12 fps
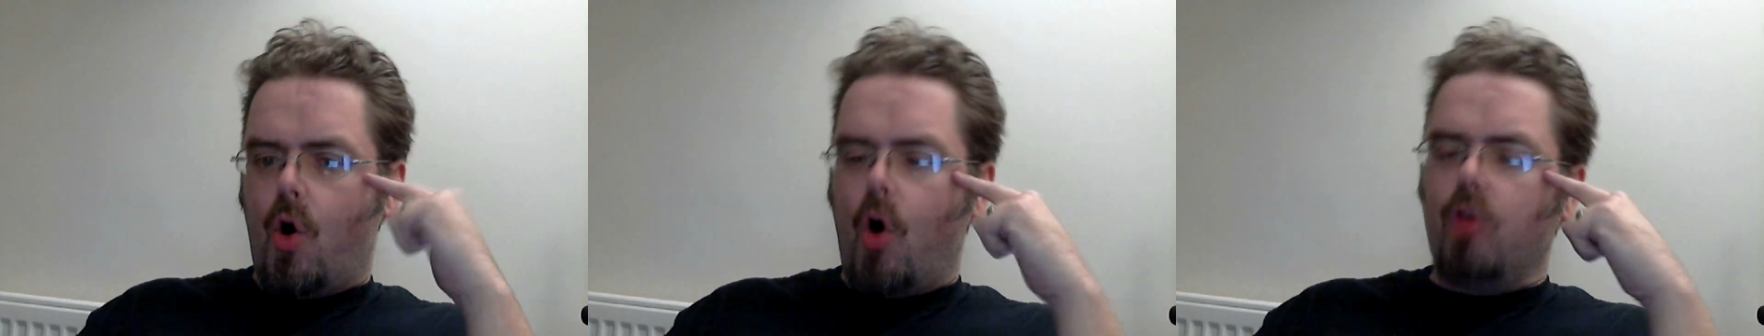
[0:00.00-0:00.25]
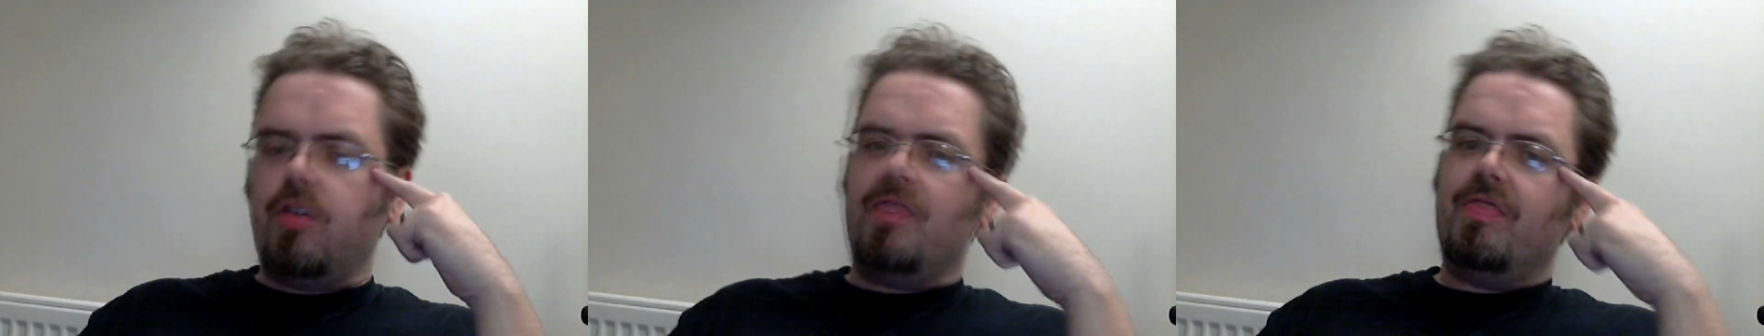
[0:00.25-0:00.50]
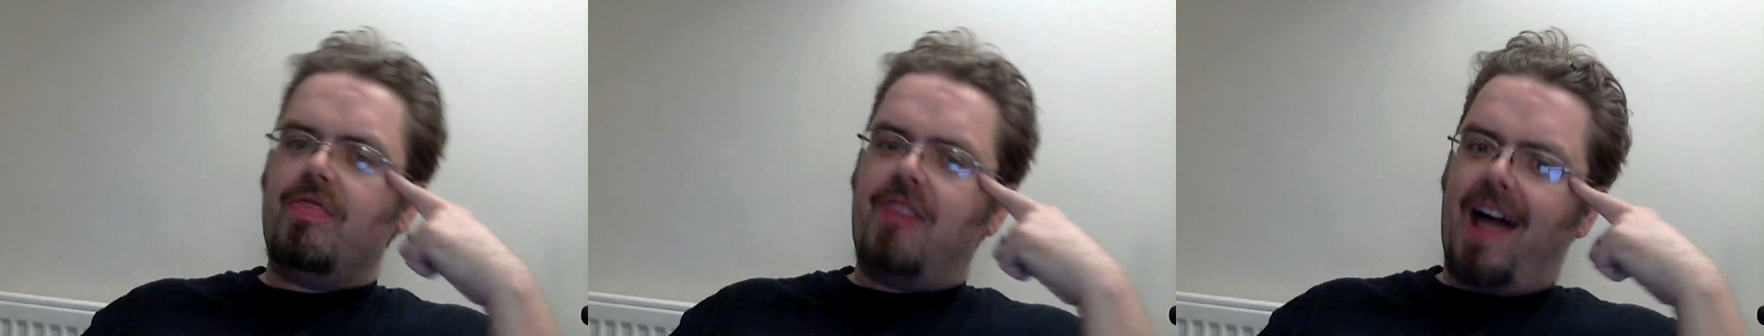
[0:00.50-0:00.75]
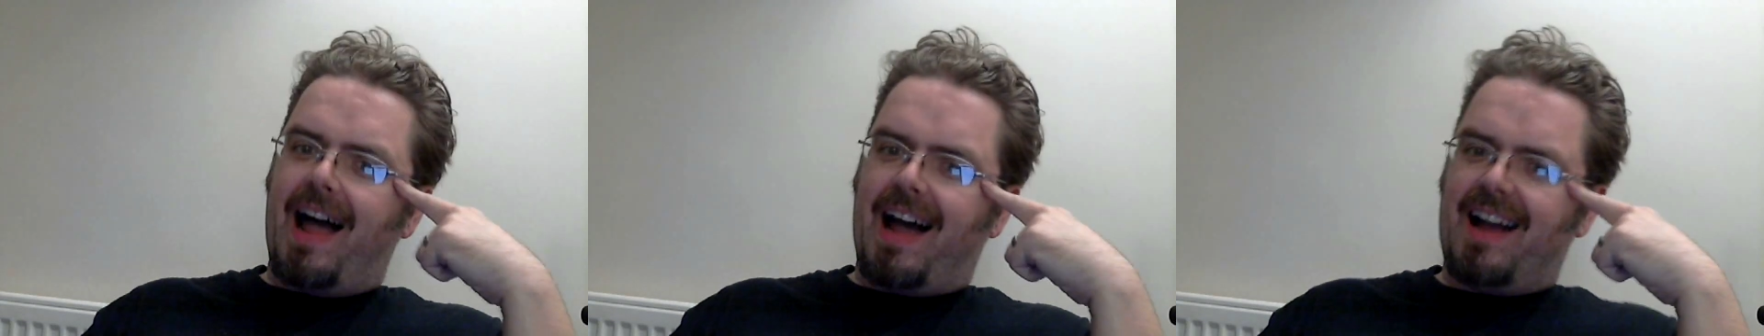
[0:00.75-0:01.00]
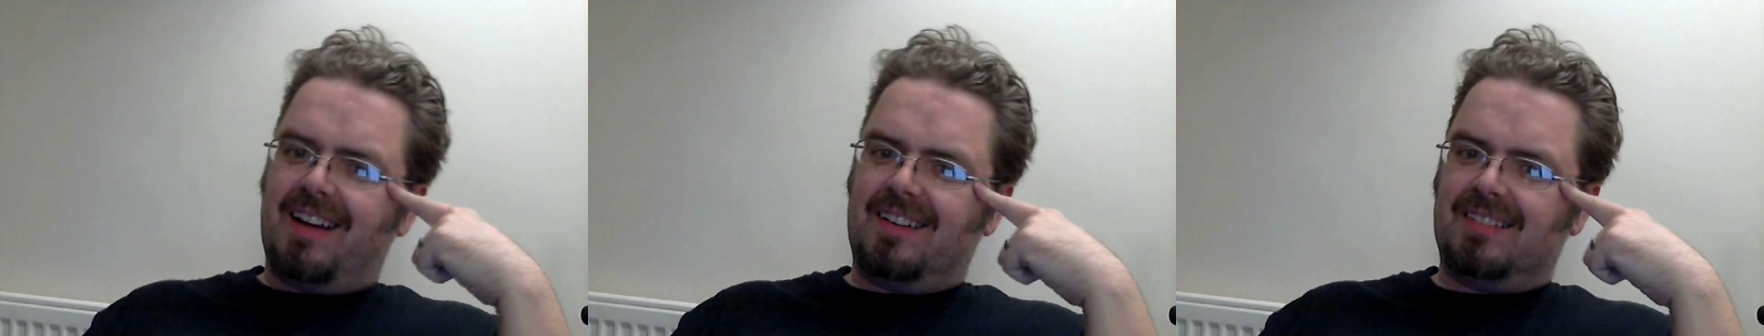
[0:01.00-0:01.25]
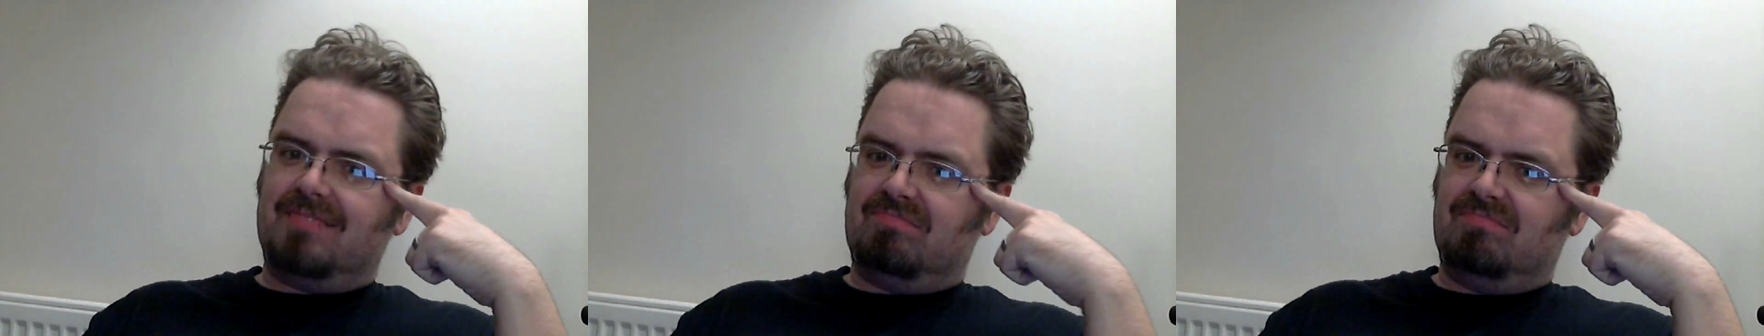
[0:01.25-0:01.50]
Other than that,
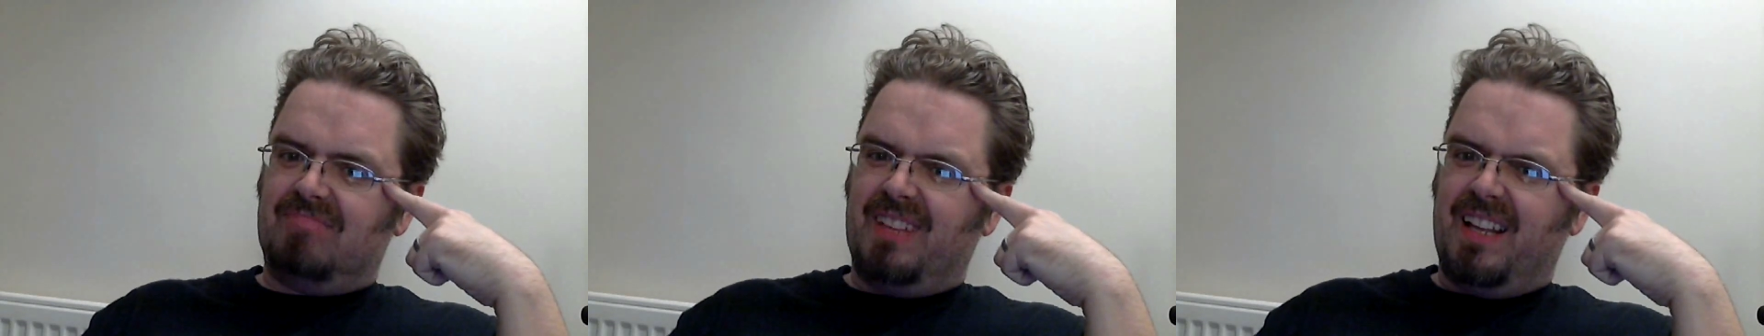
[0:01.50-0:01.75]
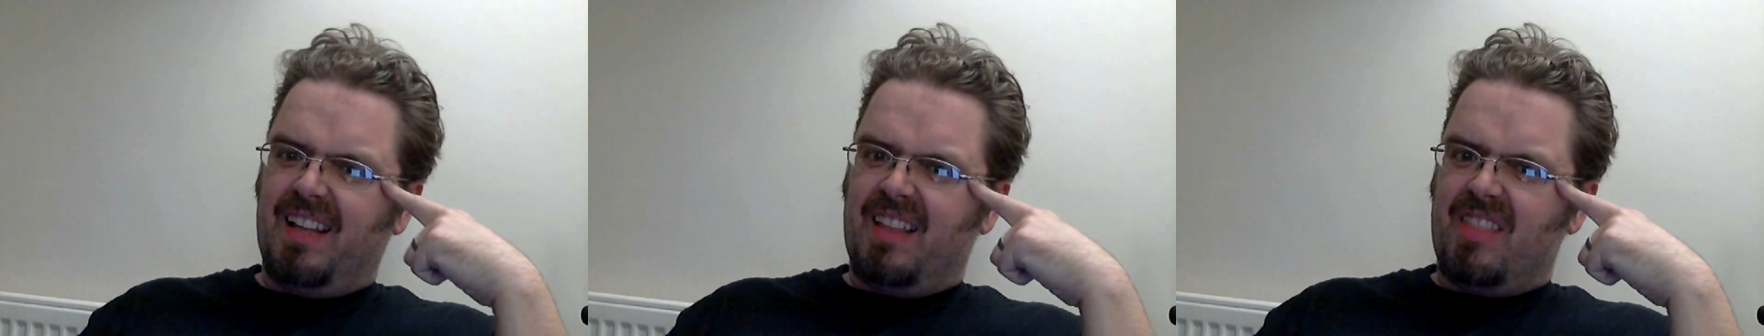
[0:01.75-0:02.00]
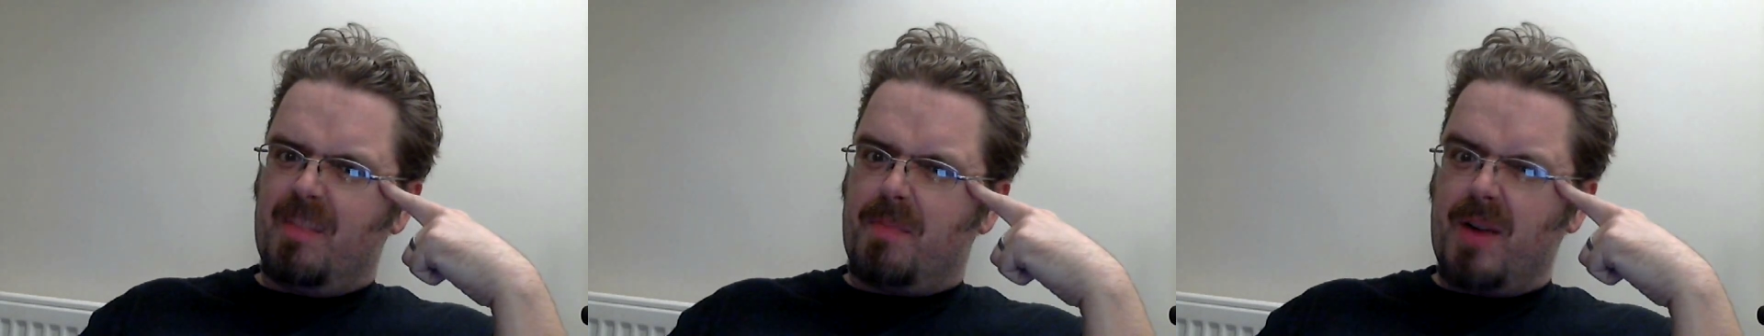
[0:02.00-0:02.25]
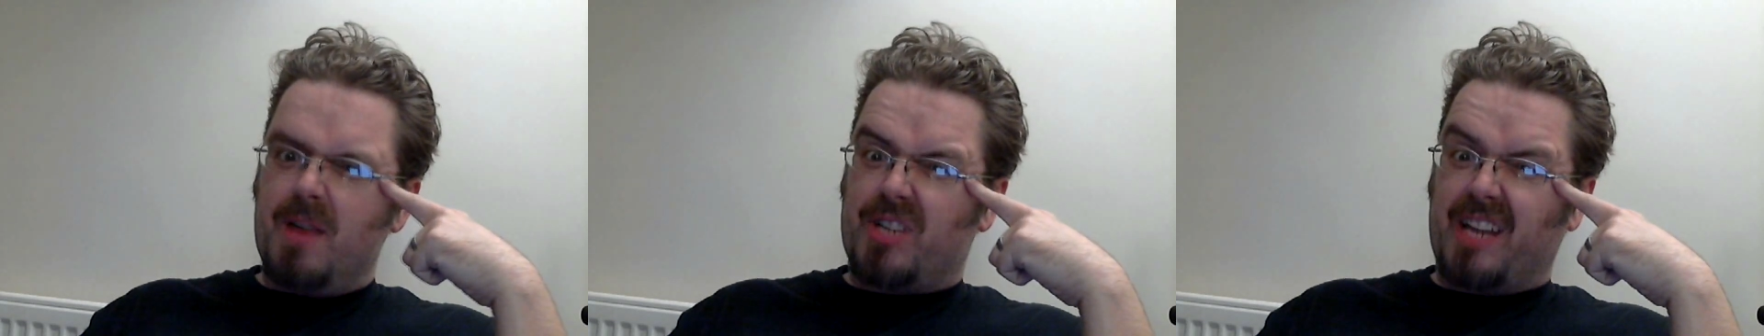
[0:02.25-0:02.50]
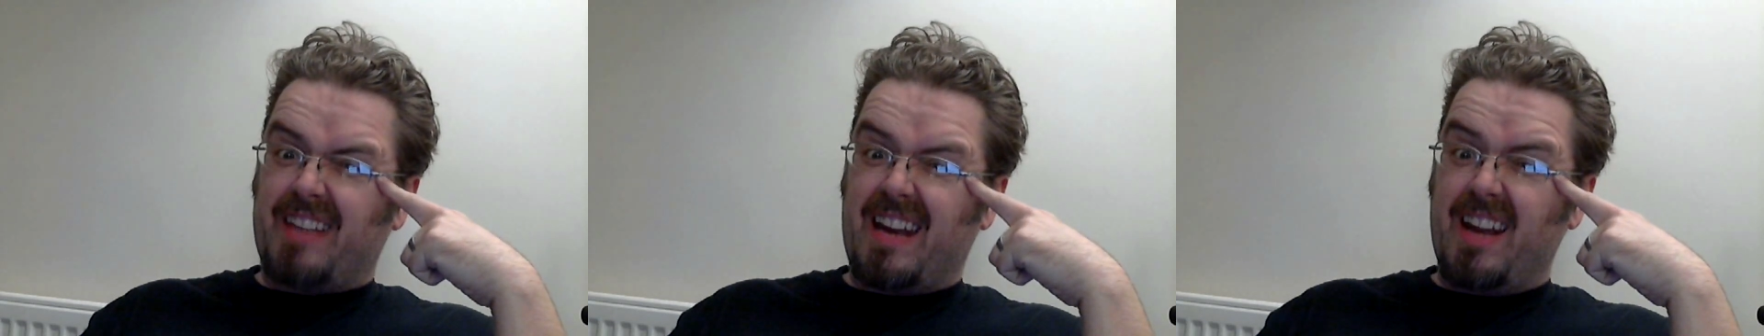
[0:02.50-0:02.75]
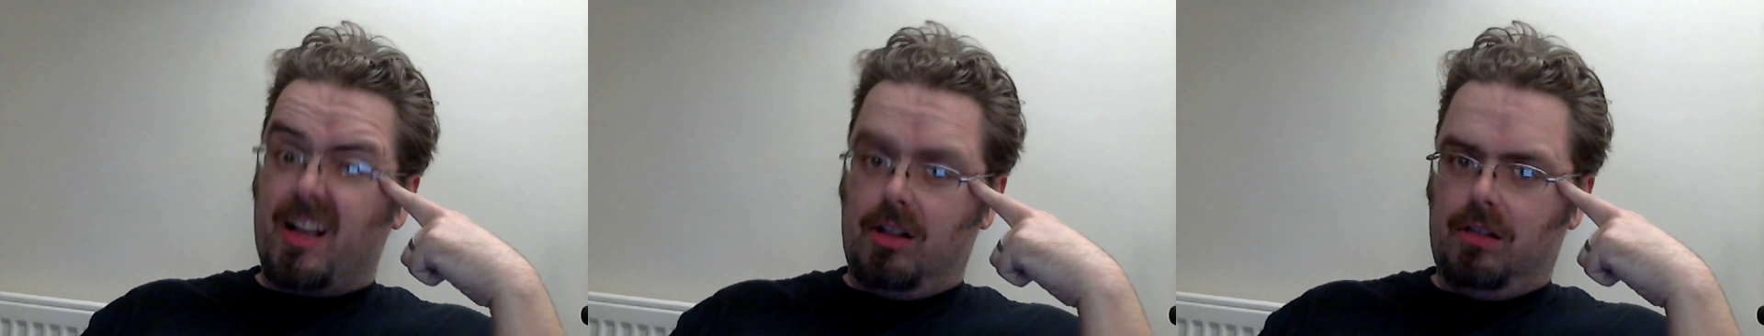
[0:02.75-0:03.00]
they're pretty much
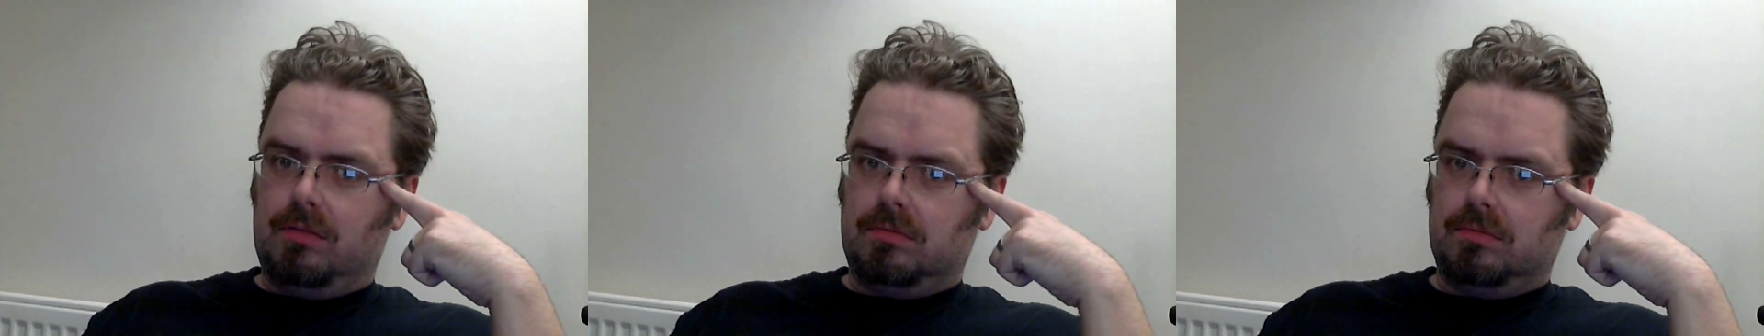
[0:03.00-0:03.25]
identical,